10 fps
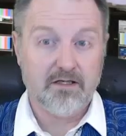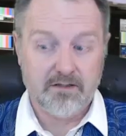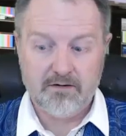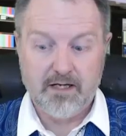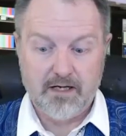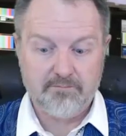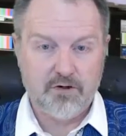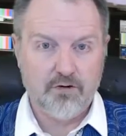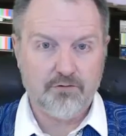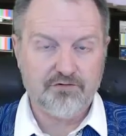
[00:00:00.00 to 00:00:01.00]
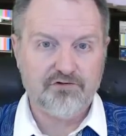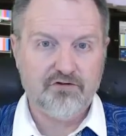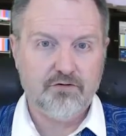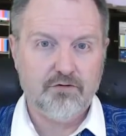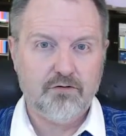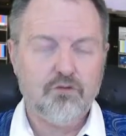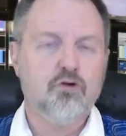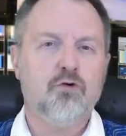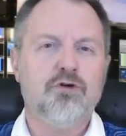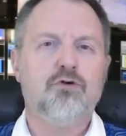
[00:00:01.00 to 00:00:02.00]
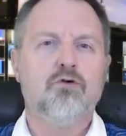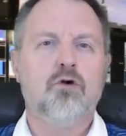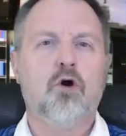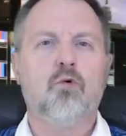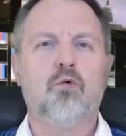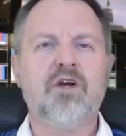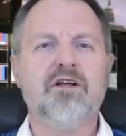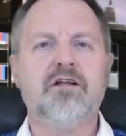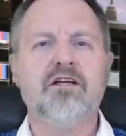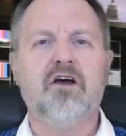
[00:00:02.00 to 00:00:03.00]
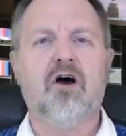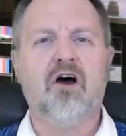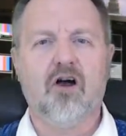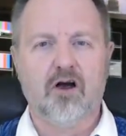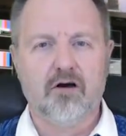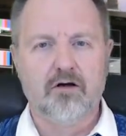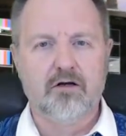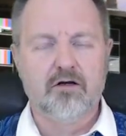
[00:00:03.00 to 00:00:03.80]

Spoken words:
in that post who you really are?